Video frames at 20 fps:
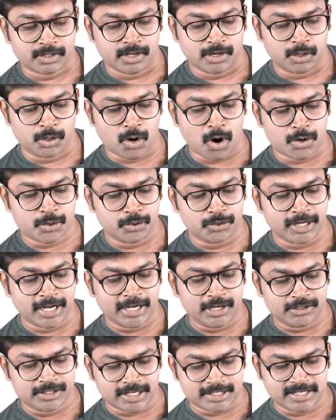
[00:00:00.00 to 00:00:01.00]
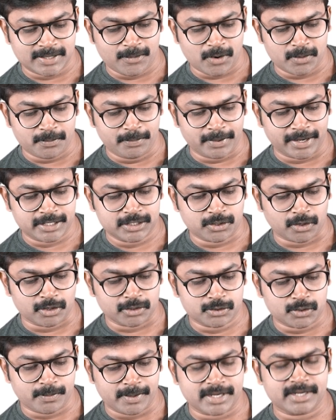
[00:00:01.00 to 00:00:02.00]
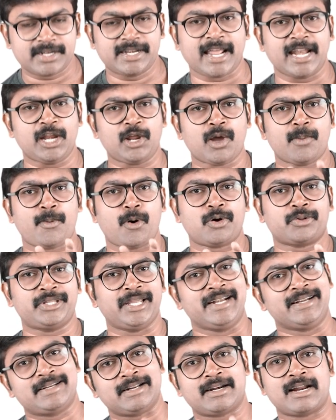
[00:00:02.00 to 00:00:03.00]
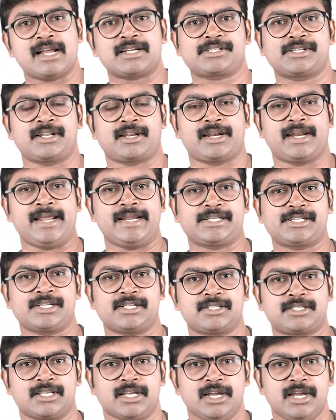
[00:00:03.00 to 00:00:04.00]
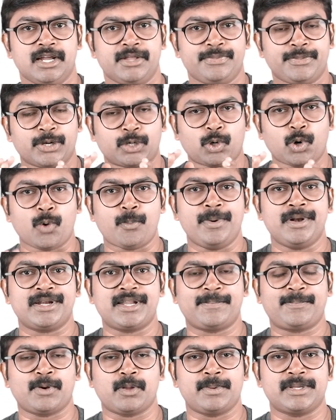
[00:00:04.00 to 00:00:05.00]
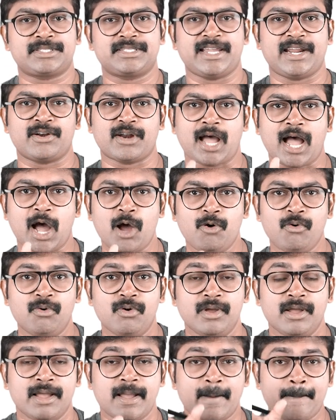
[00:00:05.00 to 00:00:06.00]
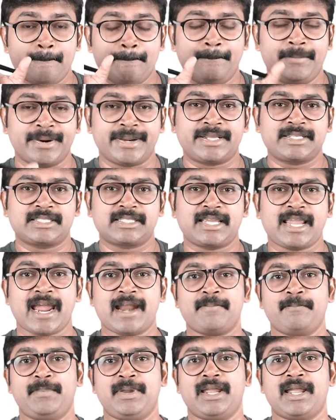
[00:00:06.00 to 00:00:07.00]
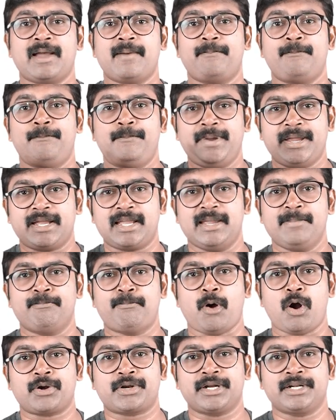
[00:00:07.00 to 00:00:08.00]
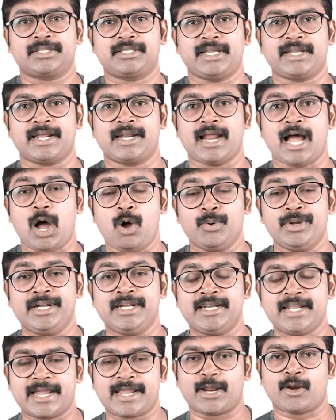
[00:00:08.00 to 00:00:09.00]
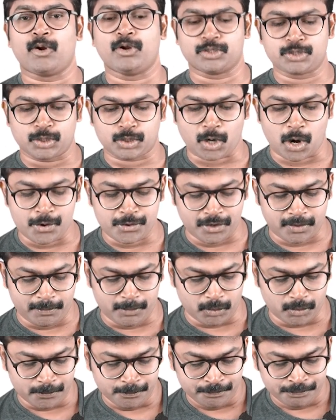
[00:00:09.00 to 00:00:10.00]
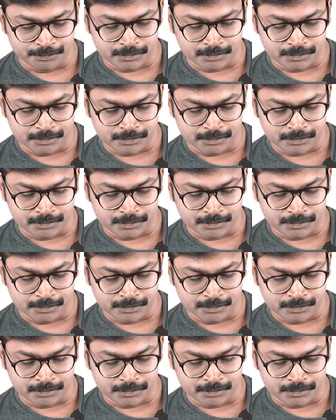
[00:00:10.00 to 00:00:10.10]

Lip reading: not to tell you just about BRICS also, but tell you about the international relations, the global diplomacy, and how BRICS can be a big important thing and how India can also contribute.